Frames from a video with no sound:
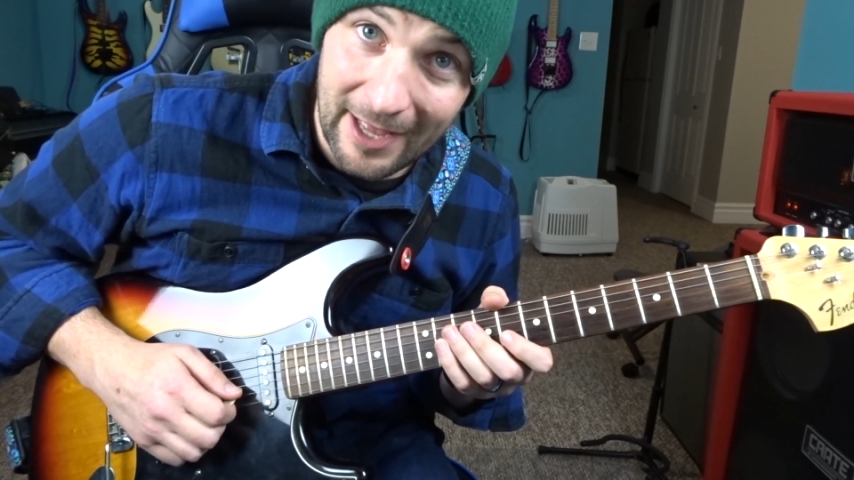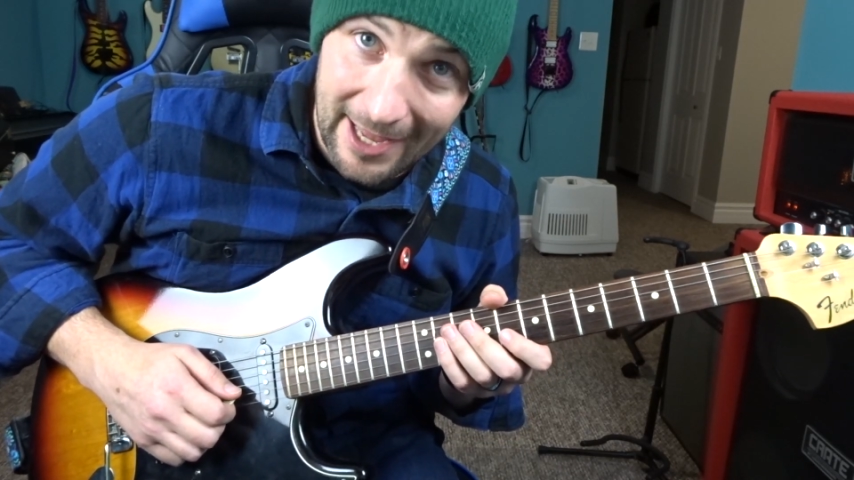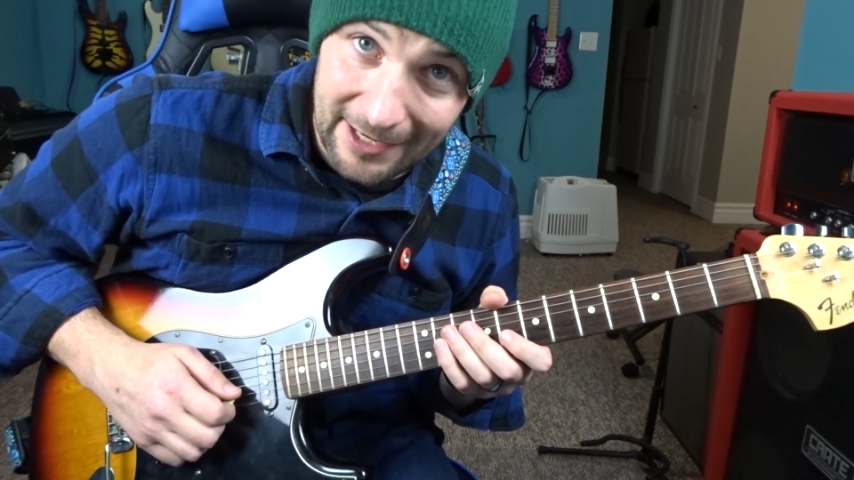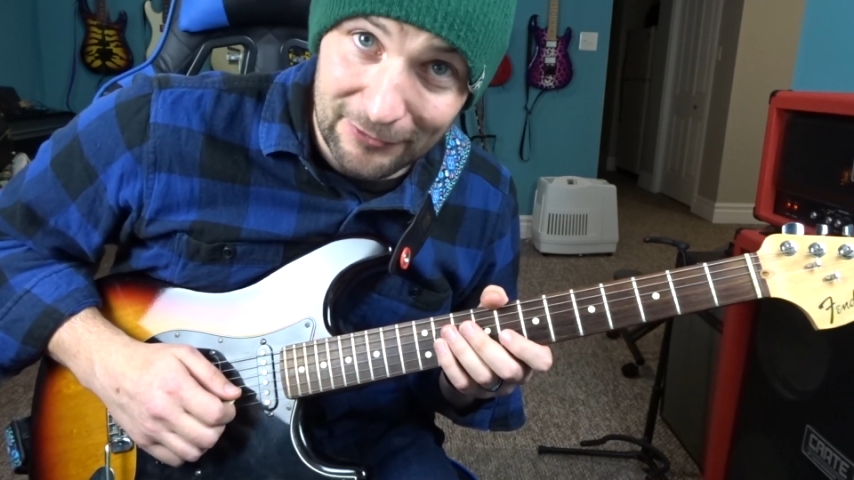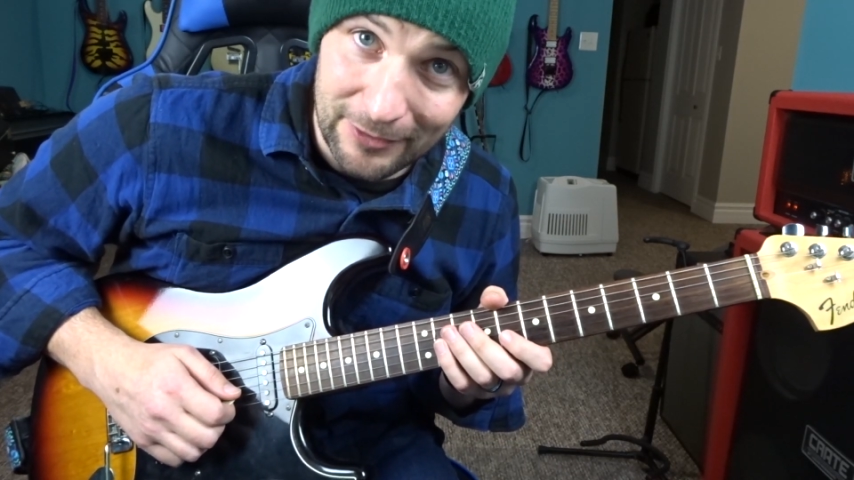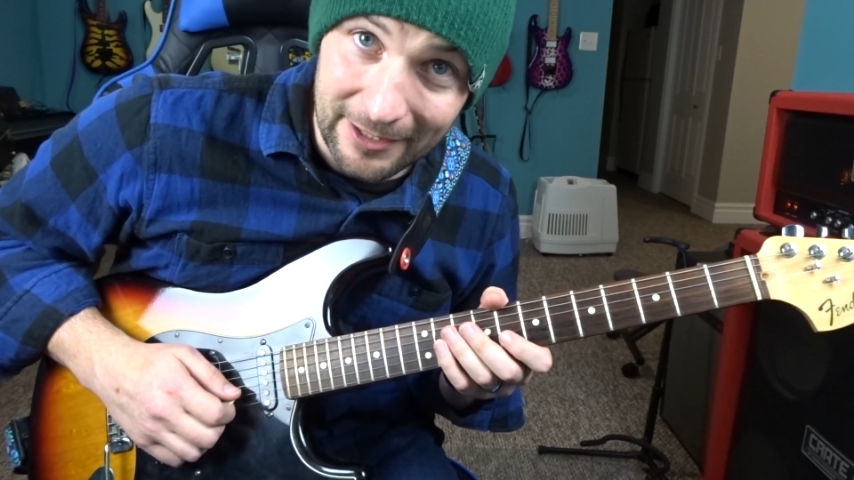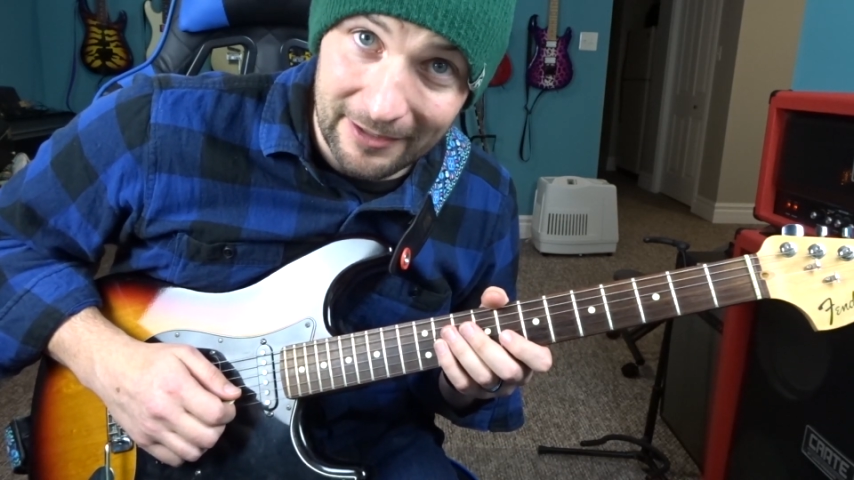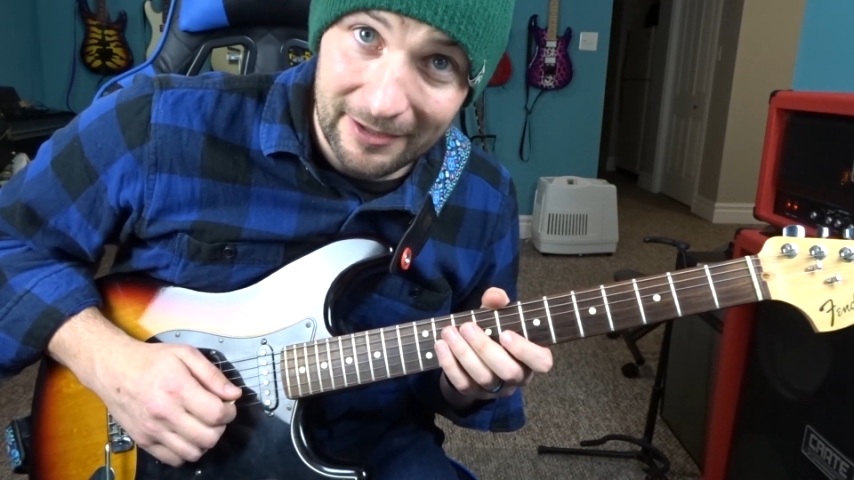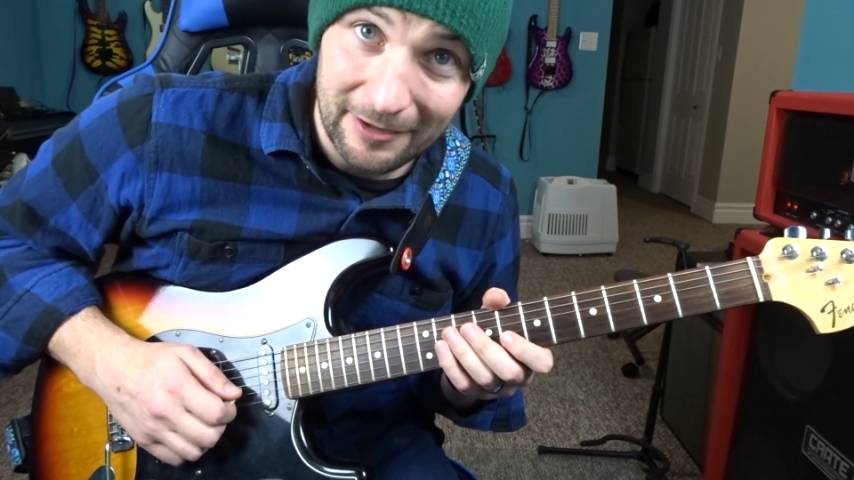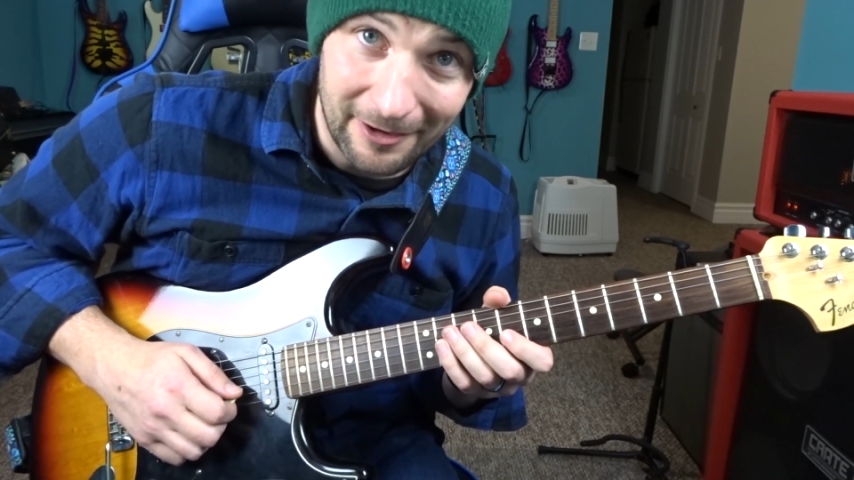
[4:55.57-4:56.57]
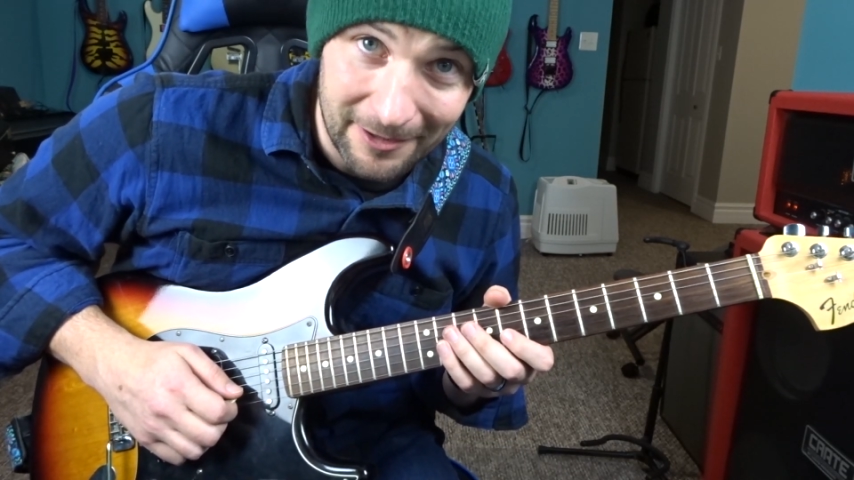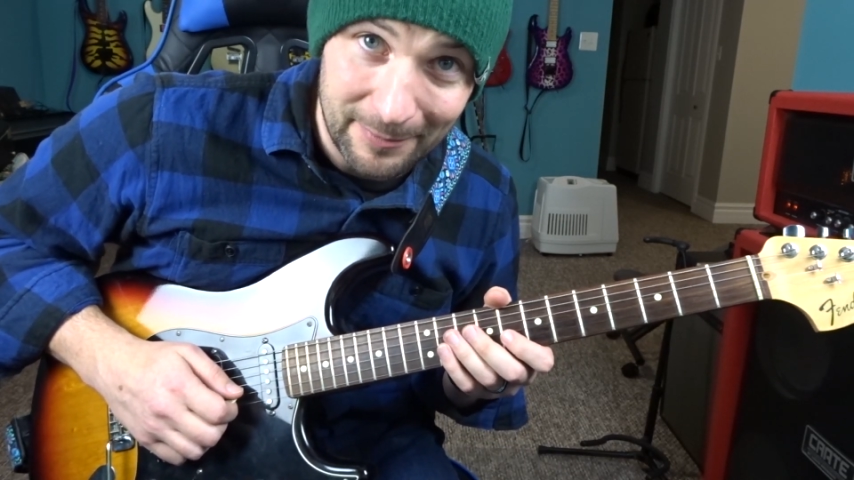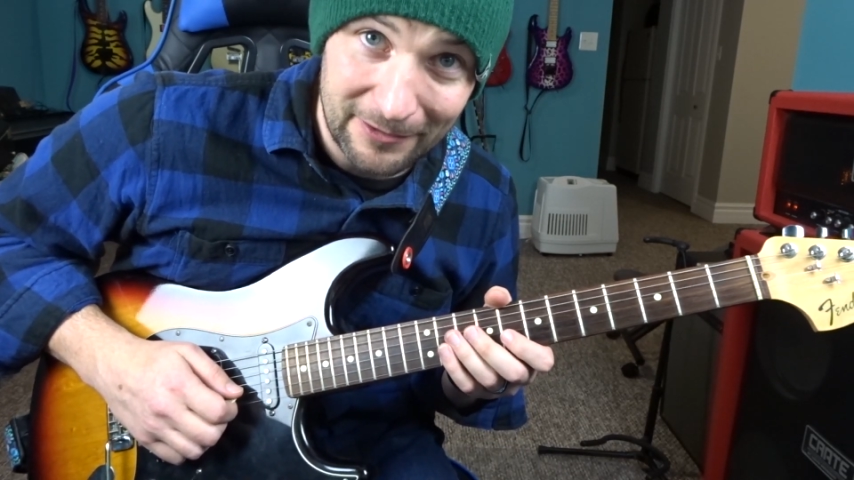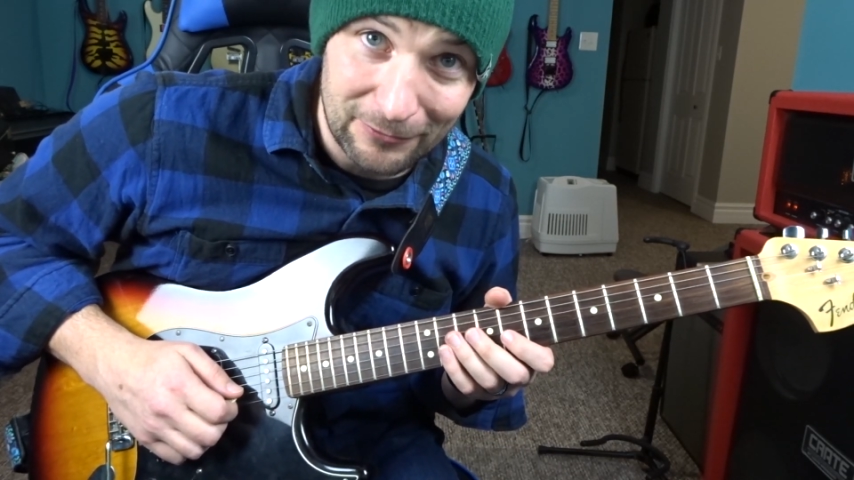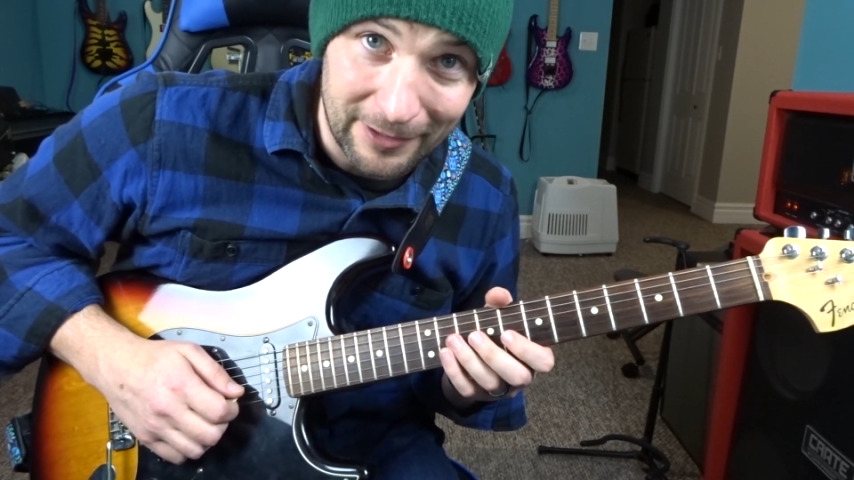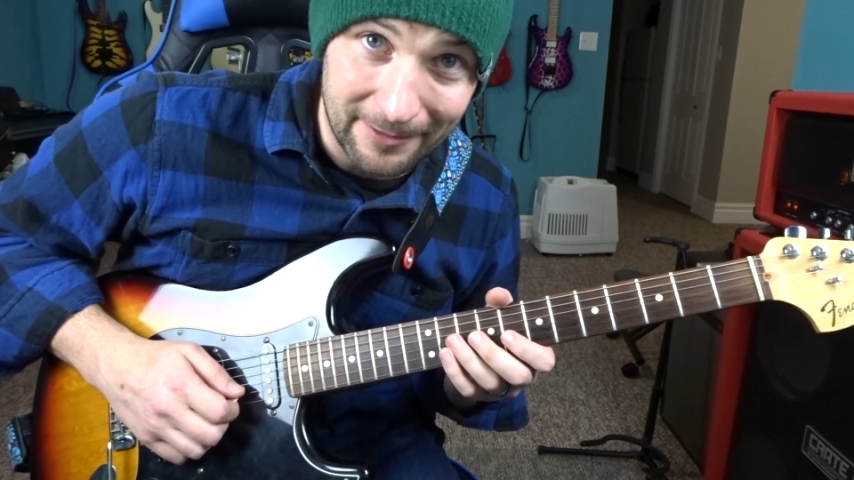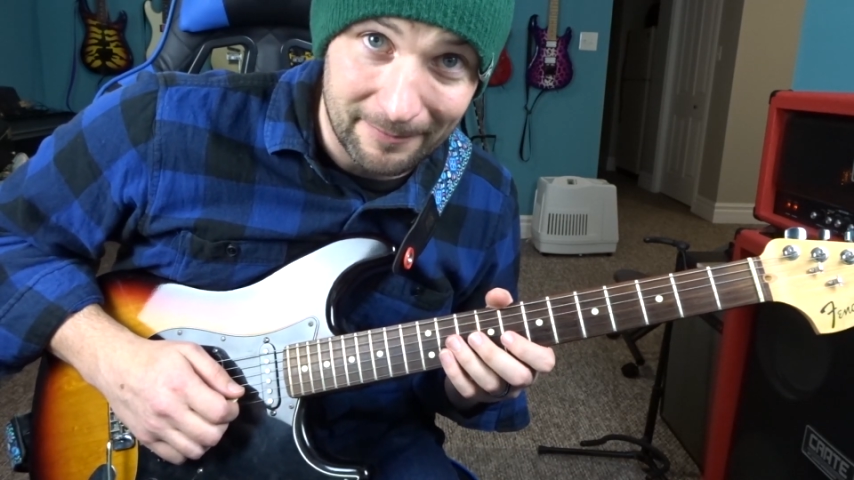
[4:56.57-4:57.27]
high E string, on the B string,